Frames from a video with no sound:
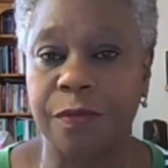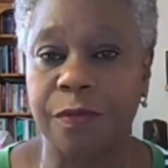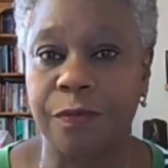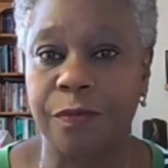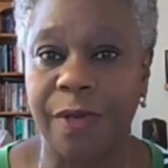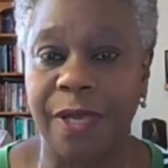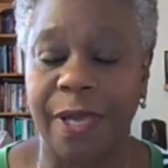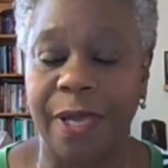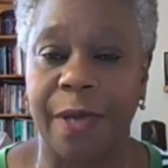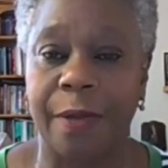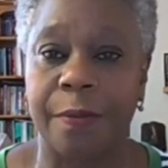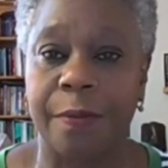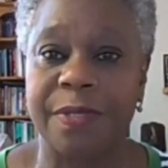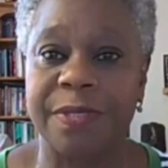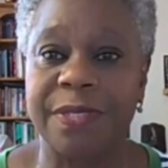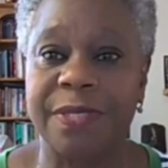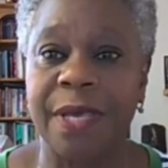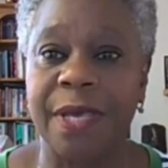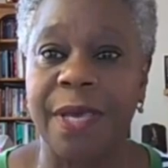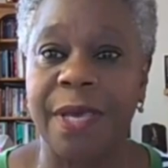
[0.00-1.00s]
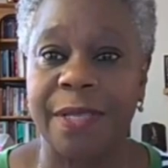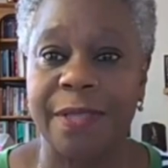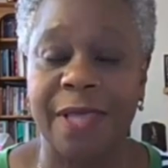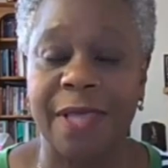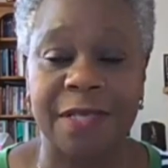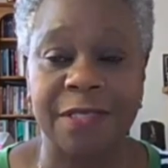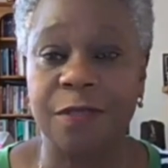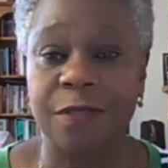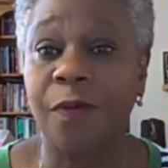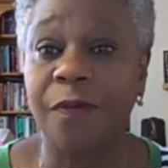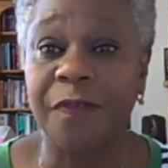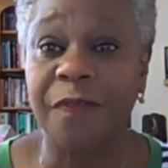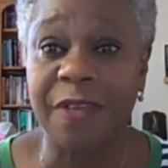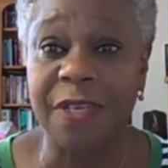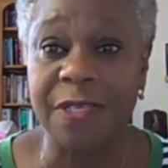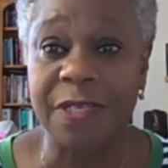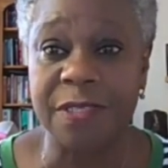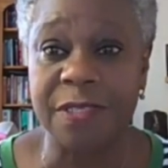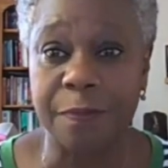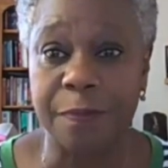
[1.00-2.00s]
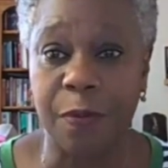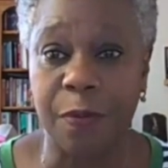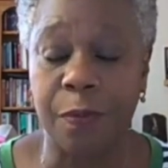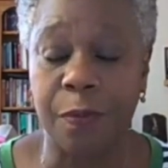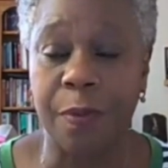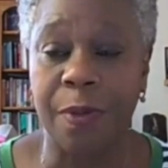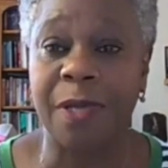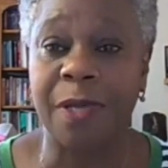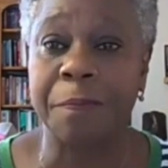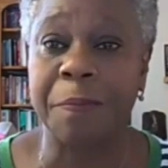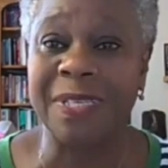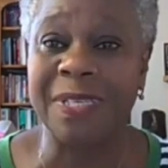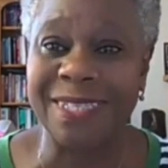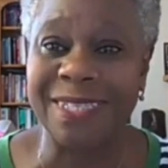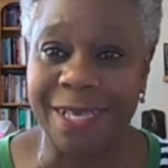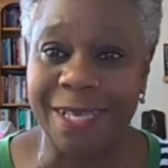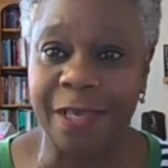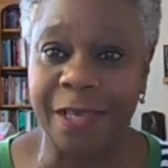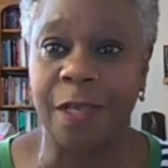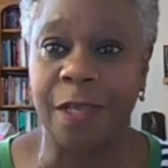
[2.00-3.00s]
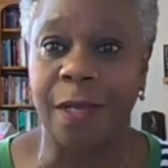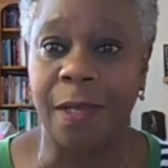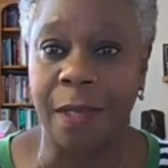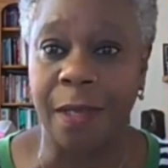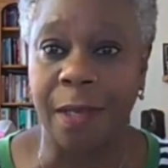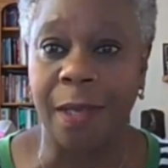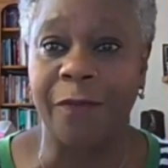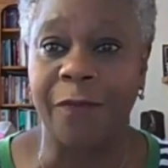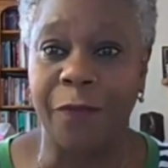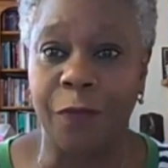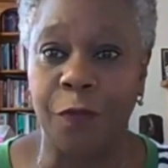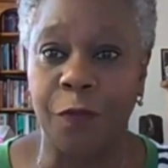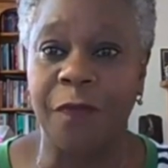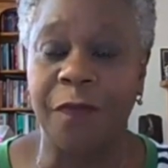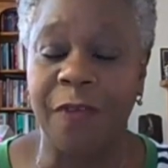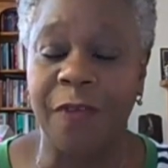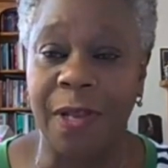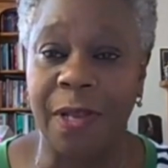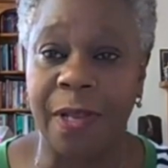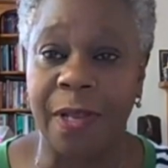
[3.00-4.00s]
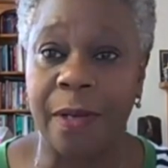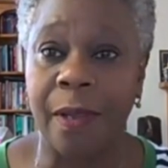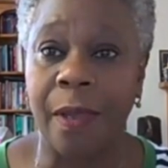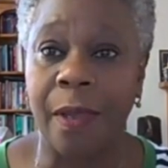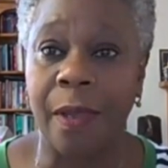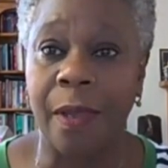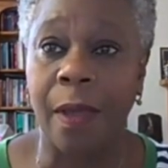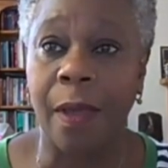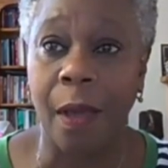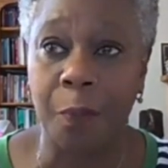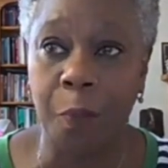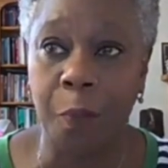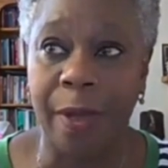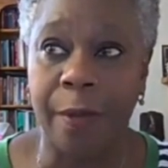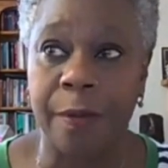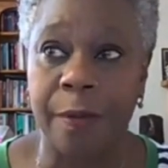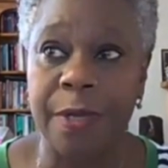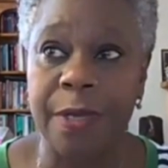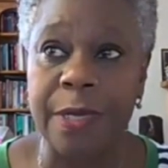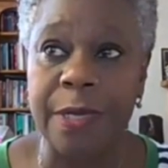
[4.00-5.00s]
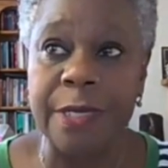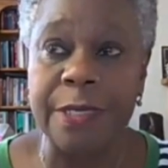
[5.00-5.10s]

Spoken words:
or 3 hours, that's not feasible, particularly if you're feeling unwell.